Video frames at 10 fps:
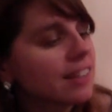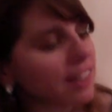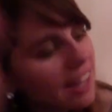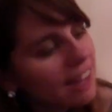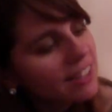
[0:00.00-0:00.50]
and
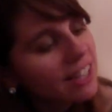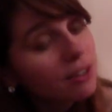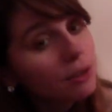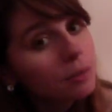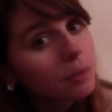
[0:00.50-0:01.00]
I have a lot
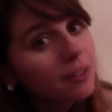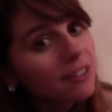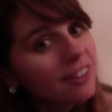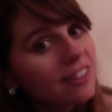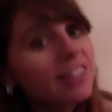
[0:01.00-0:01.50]
of old books
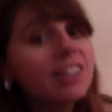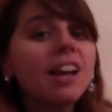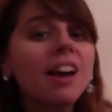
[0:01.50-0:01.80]
listed.